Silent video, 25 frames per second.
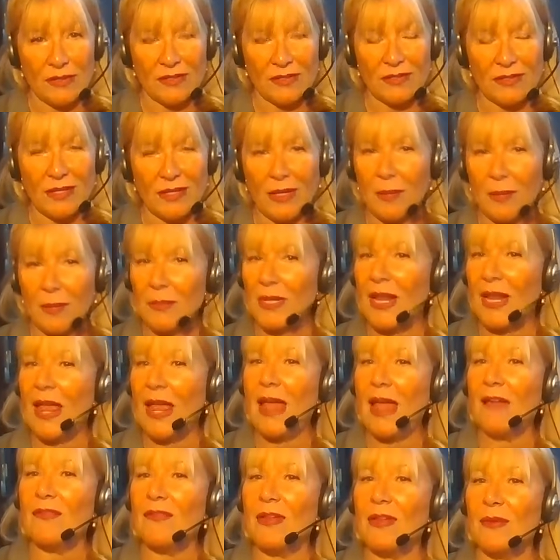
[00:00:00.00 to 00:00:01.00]
and I'm going to
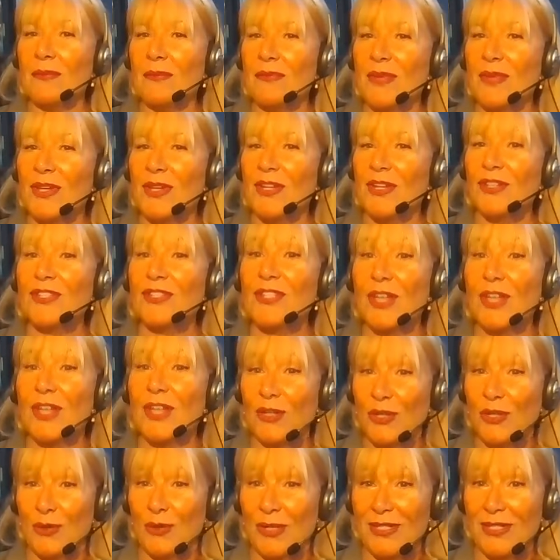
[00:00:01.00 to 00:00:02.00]
have him tell
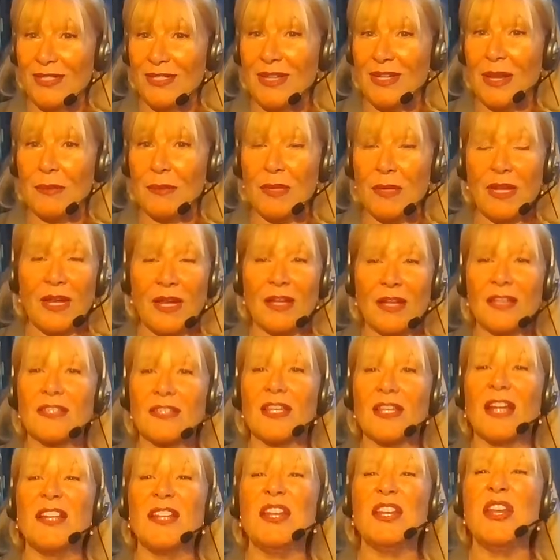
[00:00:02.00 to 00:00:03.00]
you his name again because
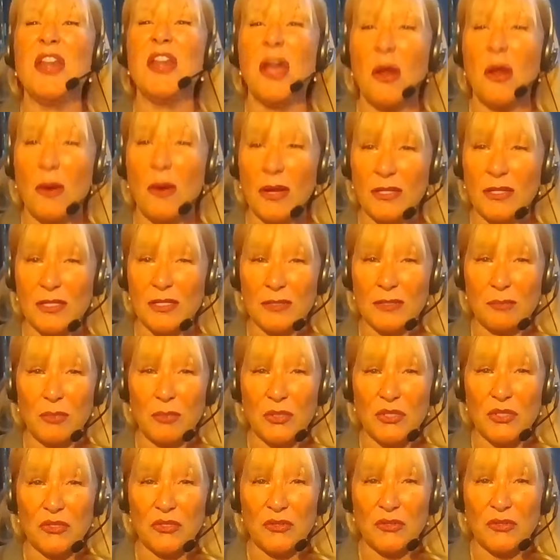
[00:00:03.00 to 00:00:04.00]
I know I just
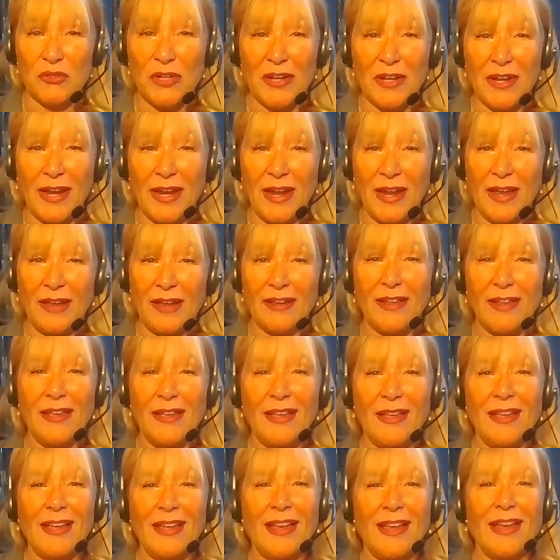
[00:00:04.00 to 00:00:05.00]
butchered it again.
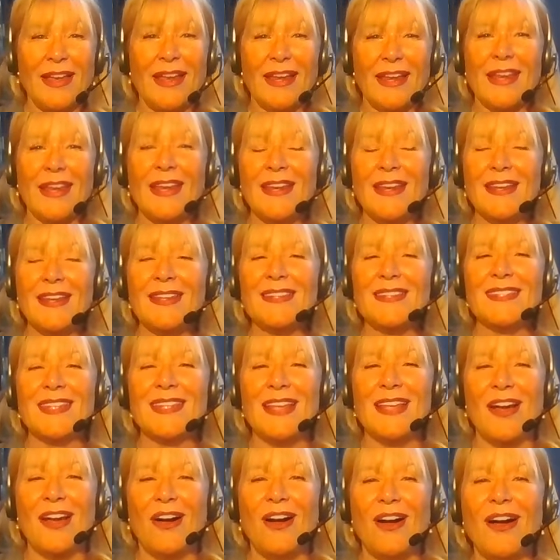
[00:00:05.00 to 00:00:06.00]
He is
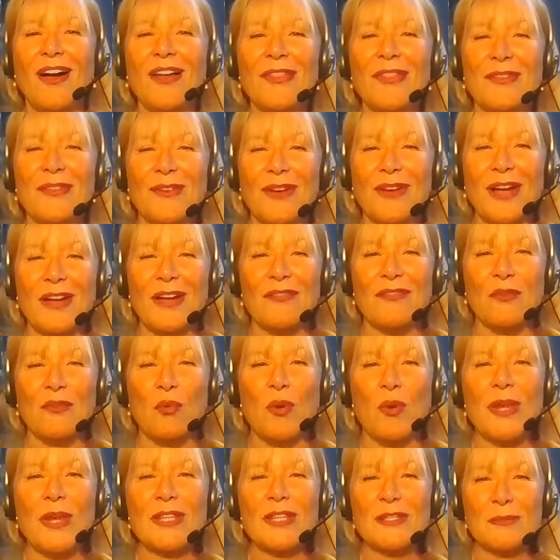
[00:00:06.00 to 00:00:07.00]
the author of
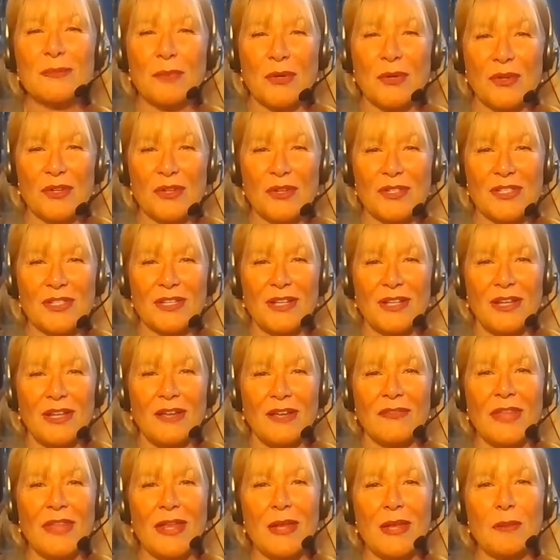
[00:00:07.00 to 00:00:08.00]
Whispers
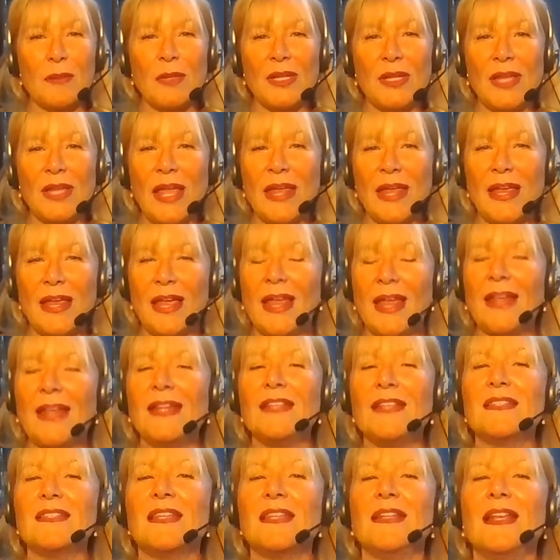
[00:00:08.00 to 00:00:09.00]
of the Himalaya, and
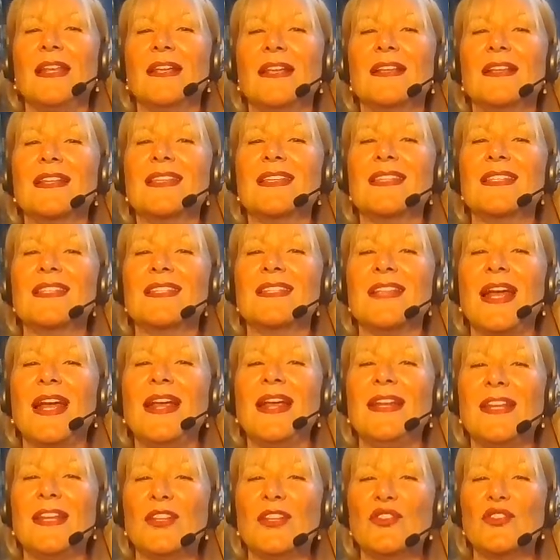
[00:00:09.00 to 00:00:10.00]
it's an
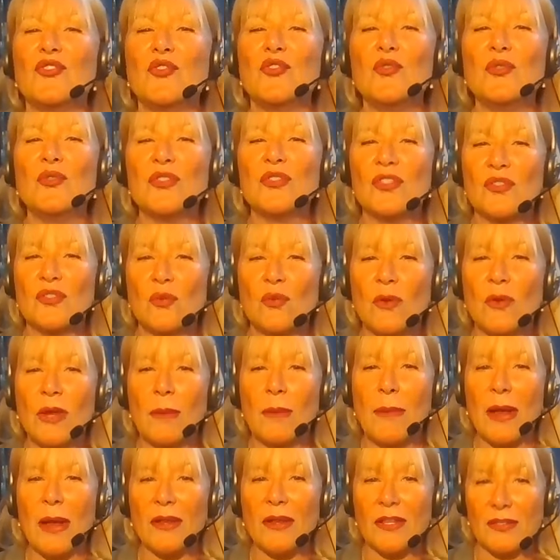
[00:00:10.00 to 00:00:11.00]
exciting true story
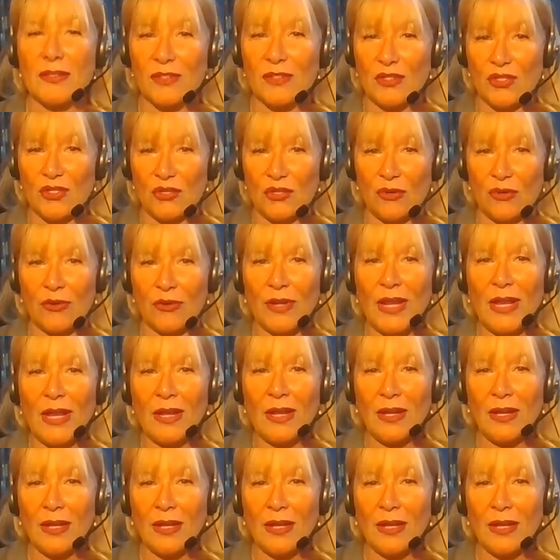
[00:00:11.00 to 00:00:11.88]
about his journey